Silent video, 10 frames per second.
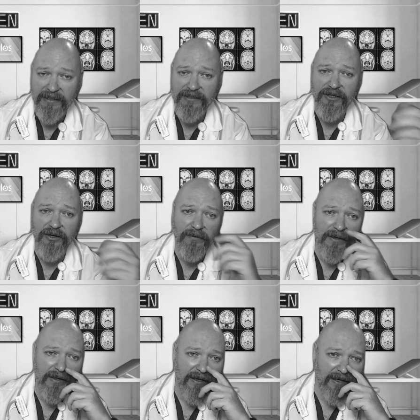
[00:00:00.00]
And so
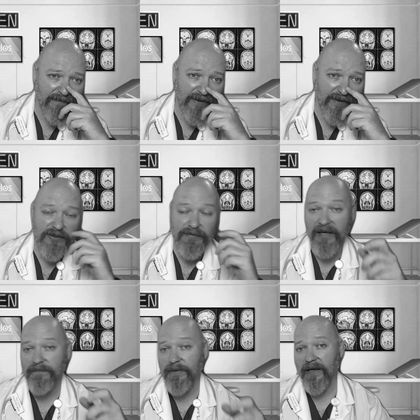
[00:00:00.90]
investors
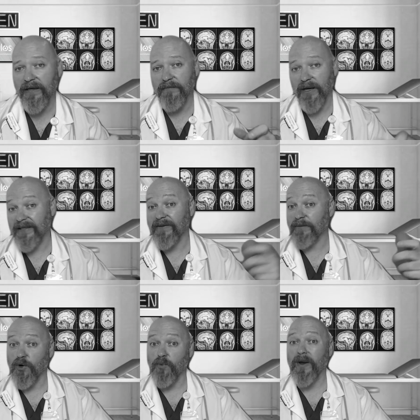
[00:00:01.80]
might give it
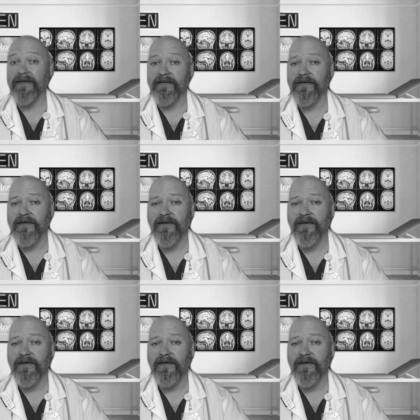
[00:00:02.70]
more weight.